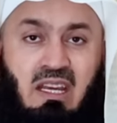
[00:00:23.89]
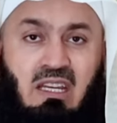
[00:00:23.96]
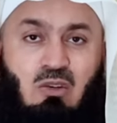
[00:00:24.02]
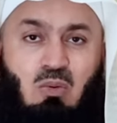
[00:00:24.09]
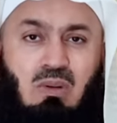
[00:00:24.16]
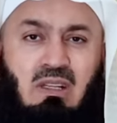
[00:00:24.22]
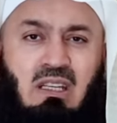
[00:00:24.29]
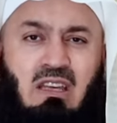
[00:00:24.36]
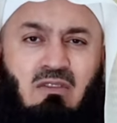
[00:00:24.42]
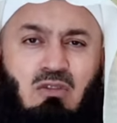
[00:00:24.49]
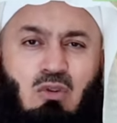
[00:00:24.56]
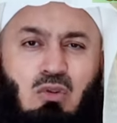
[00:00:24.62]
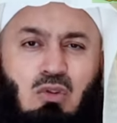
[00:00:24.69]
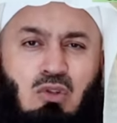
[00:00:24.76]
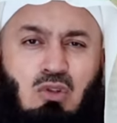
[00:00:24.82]
It will give
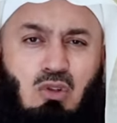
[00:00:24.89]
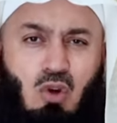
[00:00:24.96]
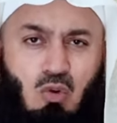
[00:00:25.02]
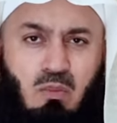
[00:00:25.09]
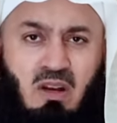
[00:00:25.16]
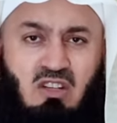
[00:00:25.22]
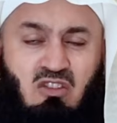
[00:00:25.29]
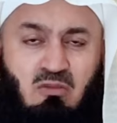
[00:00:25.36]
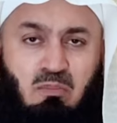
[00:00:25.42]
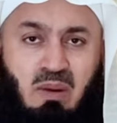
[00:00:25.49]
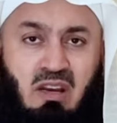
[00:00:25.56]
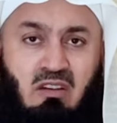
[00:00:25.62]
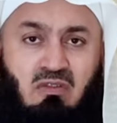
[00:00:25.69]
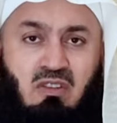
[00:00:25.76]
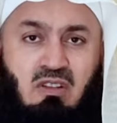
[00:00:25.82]
you so much of
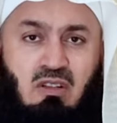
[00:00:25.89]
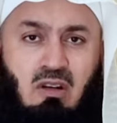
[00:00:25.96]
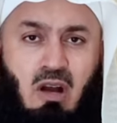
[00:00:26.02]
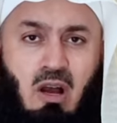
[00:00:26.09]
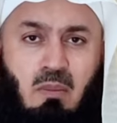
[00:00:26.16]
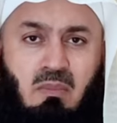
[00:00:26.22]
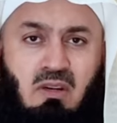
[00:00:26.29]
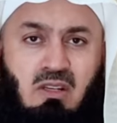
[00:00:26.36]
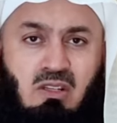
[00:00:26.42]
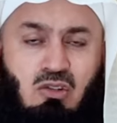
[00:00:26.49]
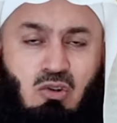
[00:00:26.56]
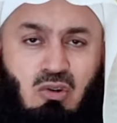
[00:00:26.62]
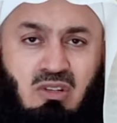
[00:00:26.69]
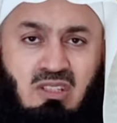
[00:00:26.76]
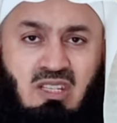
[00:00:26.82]
benefit, calmness,
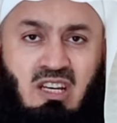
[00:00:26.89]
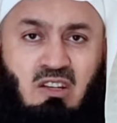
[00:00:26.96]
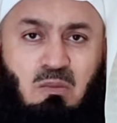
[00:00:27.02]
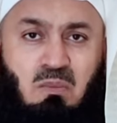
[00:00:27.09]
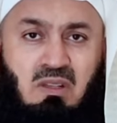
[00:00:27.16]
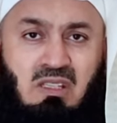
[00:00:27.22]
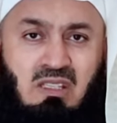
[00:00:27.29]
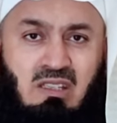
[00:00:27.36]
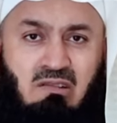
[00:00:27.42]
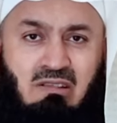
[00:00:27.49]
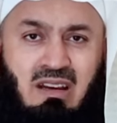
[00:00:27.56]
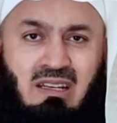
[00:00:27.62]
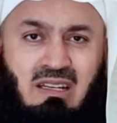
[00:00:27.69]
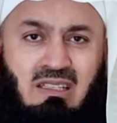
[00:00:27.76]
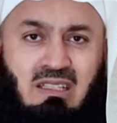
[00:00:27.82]
contentment,
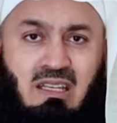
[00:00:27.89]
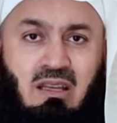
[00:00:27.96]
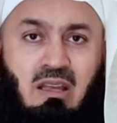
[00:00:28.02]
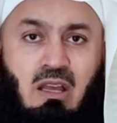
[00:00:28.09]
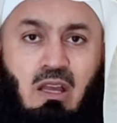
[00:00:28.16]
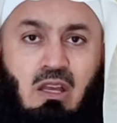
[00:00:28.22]
serenity,